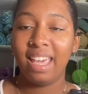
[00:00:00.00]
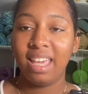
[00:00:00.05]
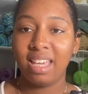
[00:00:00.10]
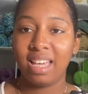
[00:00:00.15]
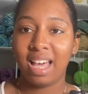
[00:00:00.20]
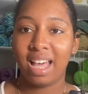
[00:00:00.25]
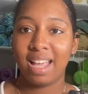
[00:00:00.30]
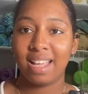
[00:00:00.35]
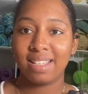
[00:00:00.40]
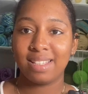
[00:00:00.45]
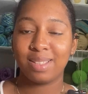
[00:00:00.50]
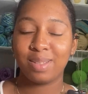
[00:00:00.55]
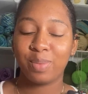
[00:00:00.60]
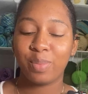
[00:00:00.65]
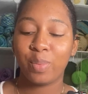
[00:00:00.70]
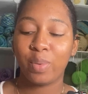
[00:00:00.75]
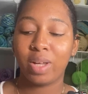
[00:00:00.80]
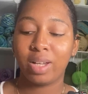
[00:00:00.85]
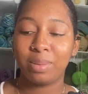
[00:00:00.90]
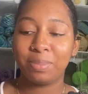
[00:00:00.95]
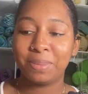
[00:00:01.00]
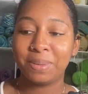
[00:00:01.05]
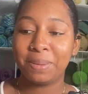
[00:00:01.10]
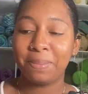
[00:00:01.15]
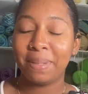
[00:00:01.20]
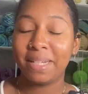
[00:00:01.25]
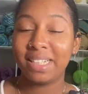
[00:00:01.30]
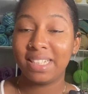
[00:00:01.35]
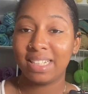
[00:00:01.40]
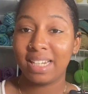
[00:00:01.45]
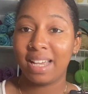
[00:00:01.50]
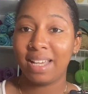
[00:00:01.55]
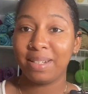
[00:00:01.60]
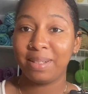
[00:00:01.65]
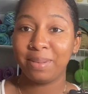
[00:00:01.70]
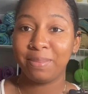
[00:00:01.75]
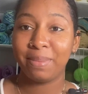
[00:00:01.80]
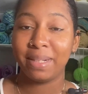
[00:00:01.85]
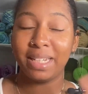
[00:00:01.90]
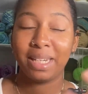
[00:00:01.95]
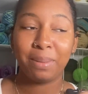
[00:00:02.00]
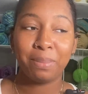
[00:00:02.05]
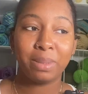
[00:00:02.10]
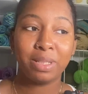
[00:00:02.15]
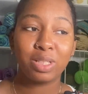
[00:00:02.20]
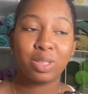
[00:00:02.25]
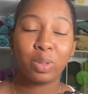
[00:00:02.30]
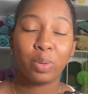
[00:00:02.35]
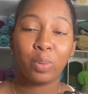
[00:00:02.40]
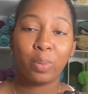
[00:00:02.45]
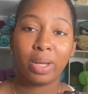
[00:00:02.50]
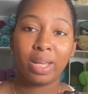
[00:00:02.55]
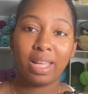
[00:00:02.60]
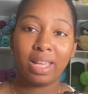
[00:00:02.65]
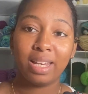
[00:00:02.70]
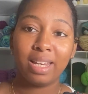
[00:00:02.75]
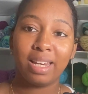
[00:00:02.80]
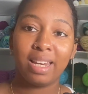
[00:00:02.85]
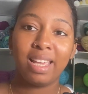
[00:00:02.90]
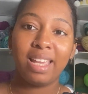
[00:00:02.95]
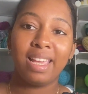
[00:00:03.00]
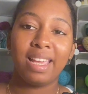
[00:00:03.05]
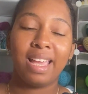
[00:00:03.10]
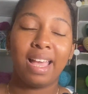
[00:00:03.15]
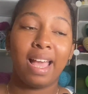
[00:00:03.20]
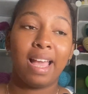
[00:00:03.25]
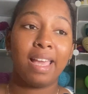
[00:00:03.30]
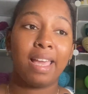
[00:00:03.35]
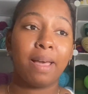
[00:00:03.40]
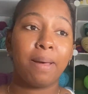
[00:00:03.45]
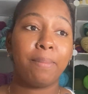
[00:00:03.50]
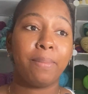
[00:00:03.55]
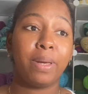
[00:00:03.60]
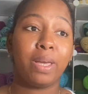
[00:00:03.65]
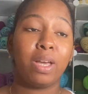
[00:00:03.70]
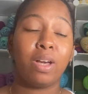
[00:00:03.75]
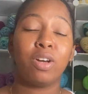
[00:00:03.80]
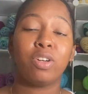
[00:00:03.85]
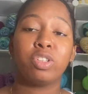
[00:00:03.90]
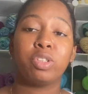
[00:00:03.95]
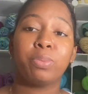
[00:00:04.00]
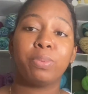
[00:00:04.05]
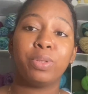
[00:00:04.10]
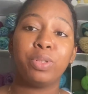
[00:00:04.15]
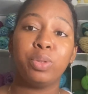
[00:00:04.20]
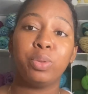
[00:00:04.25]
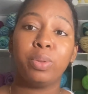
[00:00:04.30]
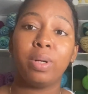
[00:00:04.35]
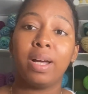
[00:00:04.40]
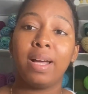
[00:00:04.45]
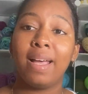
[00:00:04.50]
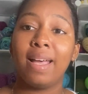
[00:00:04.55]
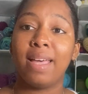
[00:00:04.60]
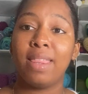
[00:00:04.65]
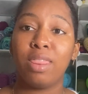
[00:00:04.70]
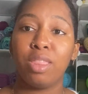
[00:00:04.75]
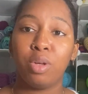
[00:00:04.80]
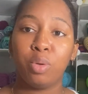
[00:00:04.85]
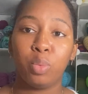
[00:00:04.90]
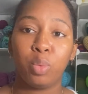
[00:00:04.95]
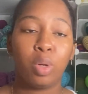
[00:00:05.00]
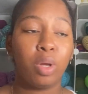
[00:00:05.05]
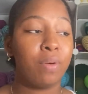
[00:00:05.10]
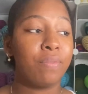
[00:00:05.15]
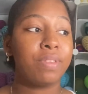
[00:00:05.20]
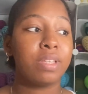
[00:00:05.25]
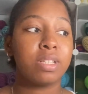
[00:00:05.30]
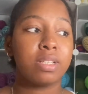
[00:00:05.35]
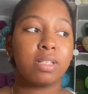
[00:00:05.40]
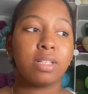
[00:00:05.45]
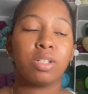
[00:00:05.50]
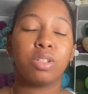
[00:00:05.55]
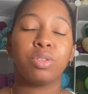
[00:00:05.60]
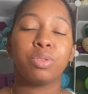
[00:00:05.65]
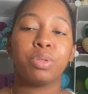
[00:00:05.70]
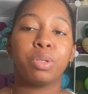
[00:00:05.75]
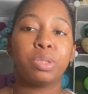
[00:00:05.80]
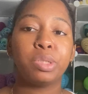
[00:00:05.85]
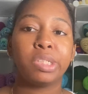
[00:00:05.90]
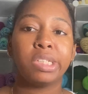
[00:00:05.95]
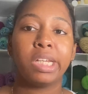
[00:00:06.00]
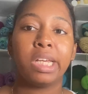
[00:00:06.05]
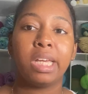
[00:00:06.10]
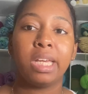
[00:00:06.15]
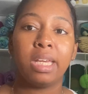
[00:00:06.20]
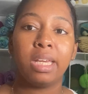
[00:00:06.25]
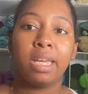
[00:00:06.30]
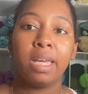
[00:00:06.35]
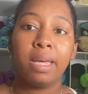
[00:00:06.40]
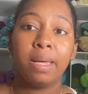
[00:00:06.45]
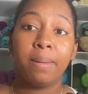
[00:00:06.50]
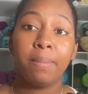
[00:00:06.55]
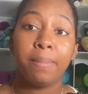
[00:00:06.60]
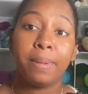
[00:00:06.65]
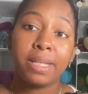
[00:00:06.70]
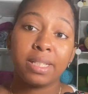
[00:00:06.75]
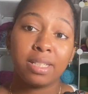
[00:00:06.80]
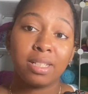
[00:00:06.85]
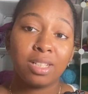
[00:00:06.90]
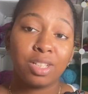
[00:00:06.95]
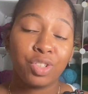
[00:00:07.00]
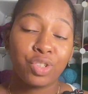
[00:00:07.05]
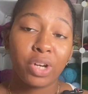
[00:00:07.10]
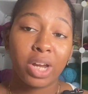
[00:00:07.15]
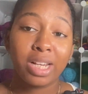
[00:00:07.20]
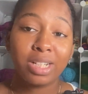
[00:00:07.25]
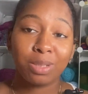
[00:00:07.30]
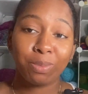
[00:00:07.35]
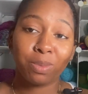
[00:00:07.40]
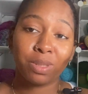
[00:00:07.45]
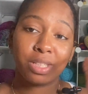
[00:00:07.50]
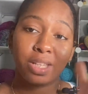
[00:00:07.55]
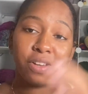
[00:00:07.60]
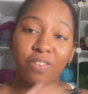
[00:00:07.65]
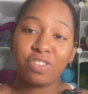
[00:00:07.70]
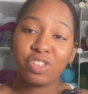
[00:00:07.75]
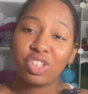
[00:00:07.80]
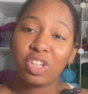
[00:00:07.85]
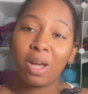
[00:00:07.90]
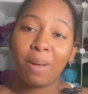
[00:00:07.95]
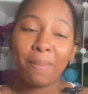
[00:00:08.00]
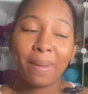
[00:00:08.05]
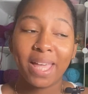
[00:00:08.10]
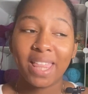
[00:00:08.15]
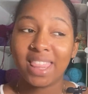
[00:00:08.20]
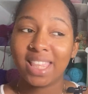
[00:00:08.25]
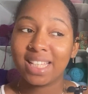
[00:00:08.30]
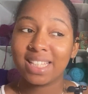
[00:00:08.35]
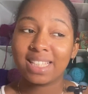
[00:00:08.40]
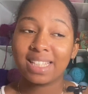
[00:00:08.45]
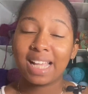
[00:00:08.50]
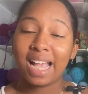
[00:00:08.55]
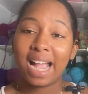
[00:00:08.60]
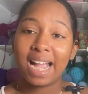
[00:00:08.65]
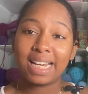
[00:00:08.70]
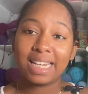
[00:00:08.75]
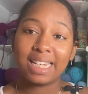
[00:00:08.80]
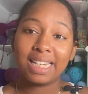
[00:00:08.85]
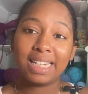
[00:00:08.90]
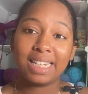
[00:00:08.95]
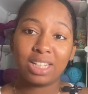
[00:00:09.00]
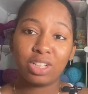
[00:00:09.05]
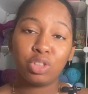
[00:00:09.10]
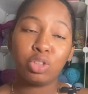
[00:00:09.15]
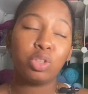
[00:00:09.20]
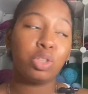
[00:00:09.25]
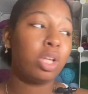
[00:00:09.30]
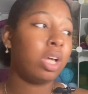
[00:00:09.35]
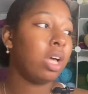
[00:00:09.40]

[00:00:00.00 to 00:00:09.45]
guys, welcome to my channel. My name is Quinn. I am an entrepreneur and the owner of this little crochet business, Triumph's gift shop, and this tiny little